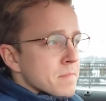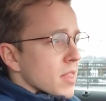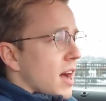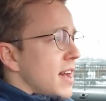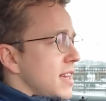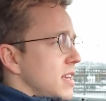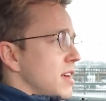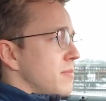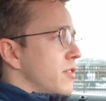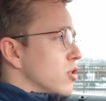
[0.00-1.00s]
I
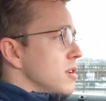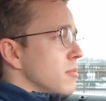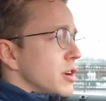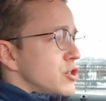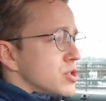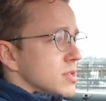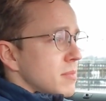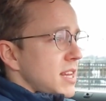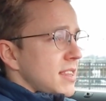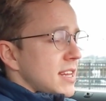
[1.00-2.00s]
am very much
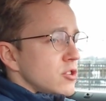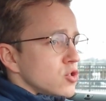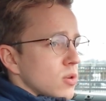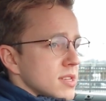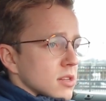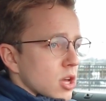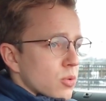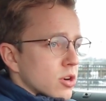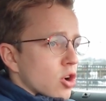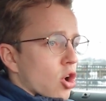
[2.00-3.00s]
somebody that enjoys a
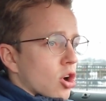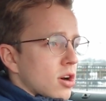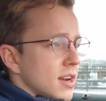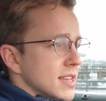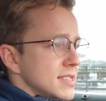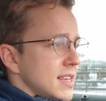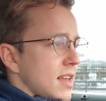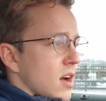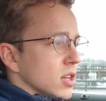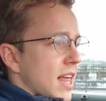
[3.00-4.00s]
lowered car because it
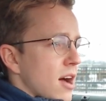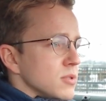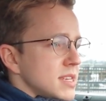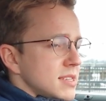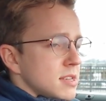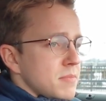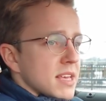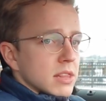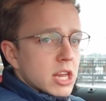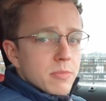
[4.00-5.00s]
allows it to
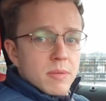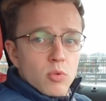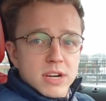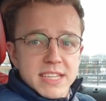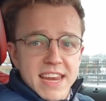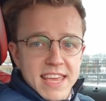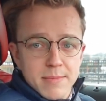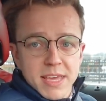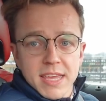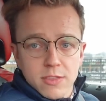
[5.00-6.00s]
be a little bit more
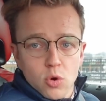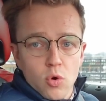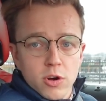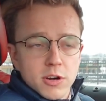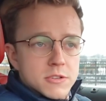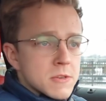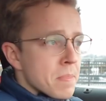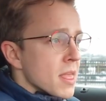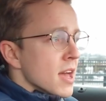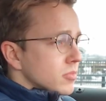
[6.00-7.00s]
dynamic in the corners.
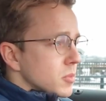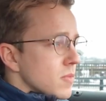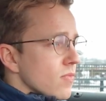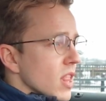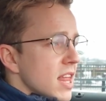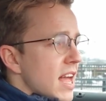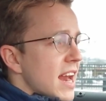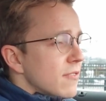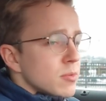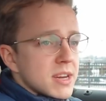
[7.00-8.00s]

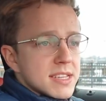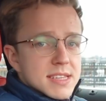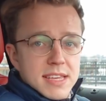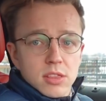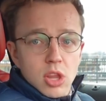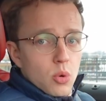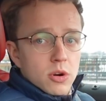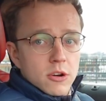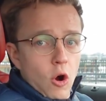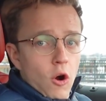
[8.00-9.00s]
Not everybody's a
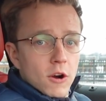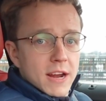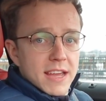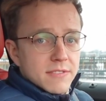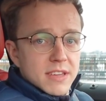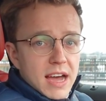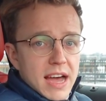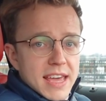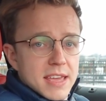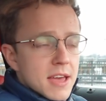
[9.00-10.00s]
lowered car kind of
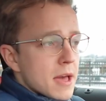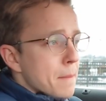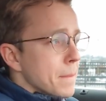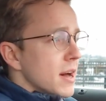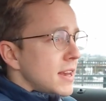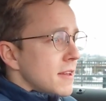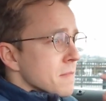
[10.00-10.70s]
guy, but